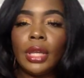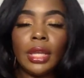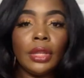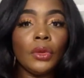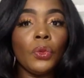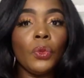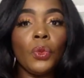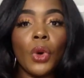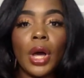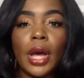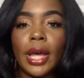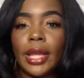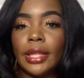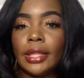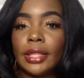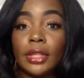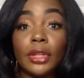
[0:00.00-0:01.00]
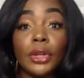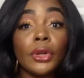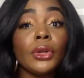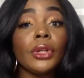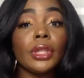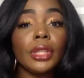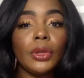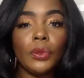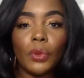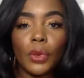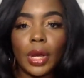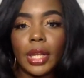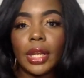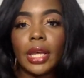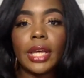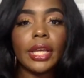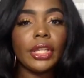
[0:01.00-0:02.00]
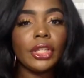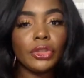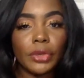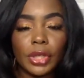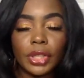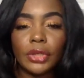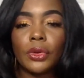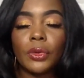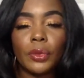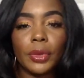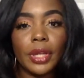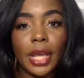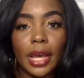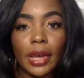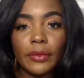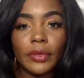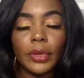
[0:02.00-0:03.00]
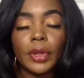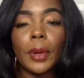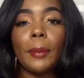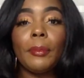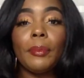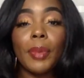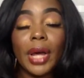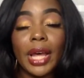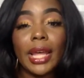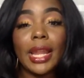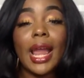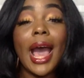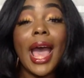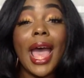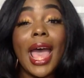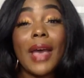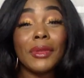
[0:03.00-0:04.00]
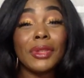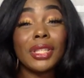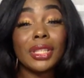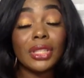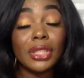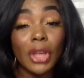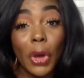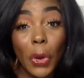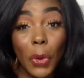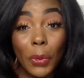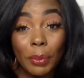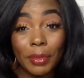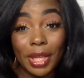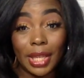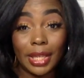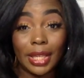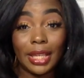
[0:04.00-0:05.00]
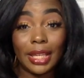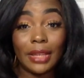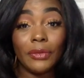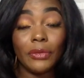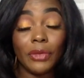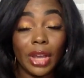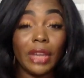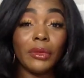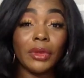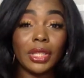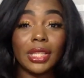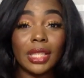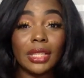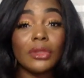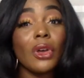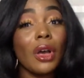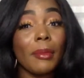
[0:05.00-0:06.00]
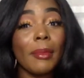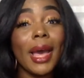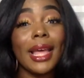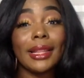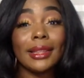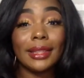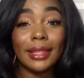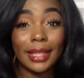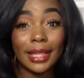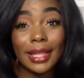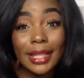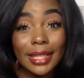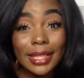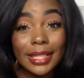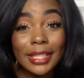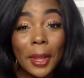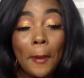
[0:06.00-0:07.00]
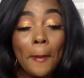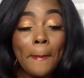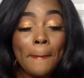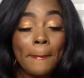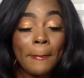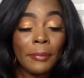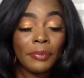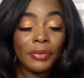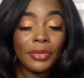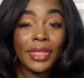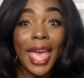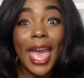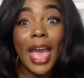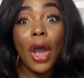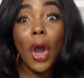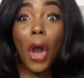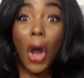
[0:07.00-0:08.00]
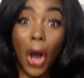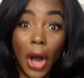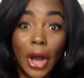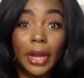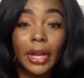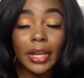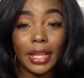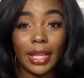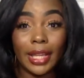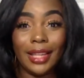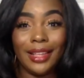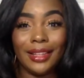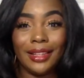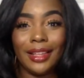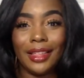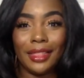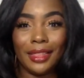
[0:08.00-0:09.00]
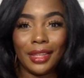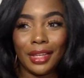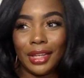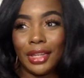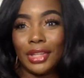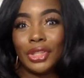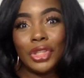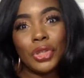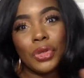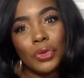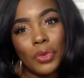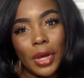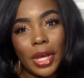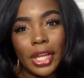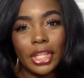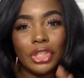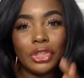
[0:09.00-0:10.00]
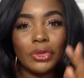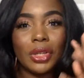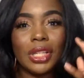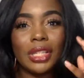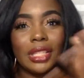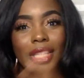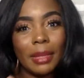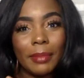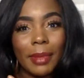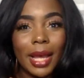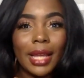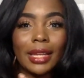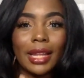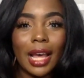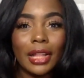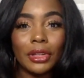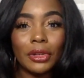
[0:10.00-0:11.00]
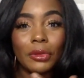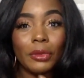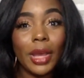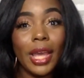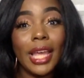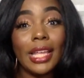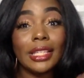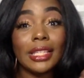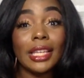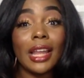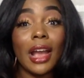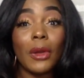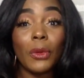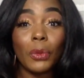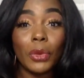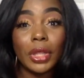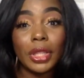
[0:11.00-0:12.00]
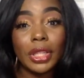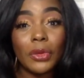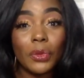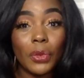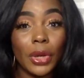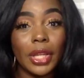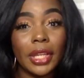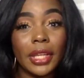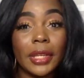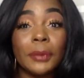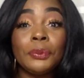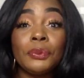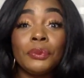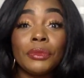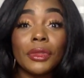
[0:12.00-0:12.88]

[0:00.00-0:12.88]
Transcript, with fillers: in the ones, in the early one hundreds or whatever. But I have so many fragrances on my list that are in the two hundred some odd dollar range, and I really want to